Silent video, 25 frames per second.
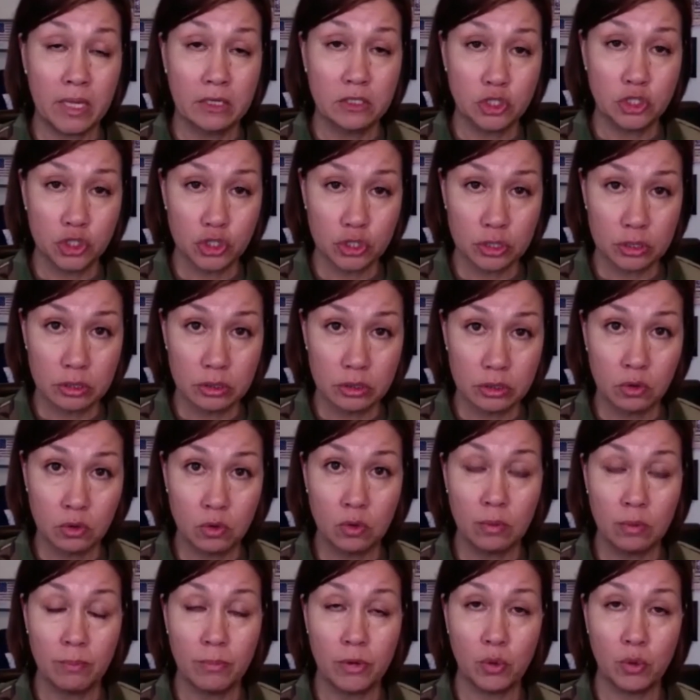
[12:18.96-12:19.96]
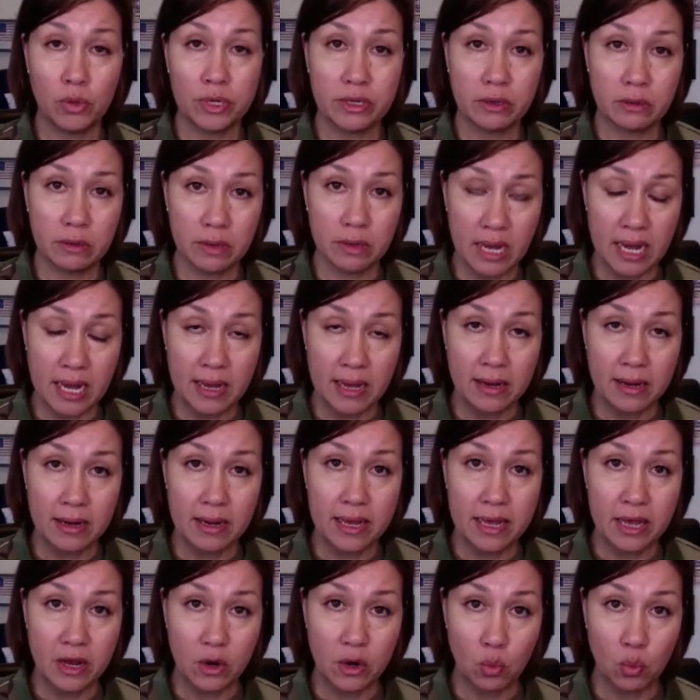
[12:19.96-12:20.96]
True. But when you're not
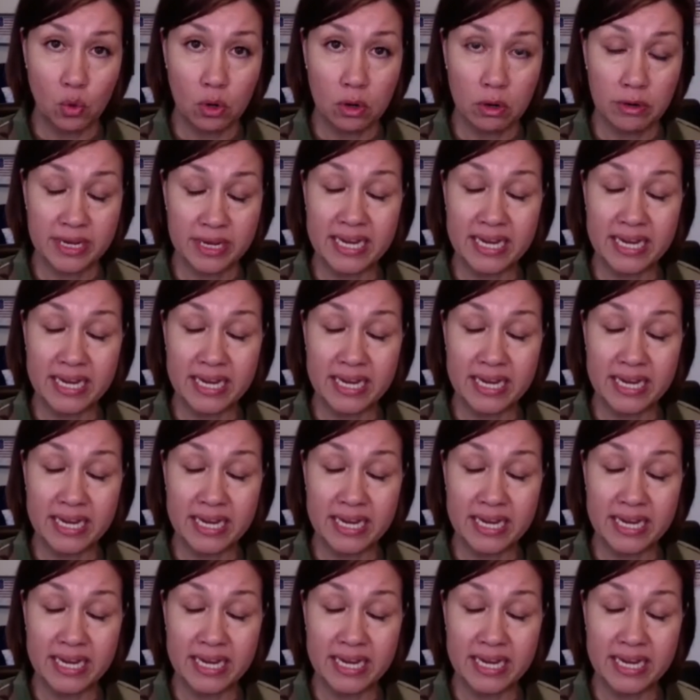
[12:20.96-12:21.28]
at work,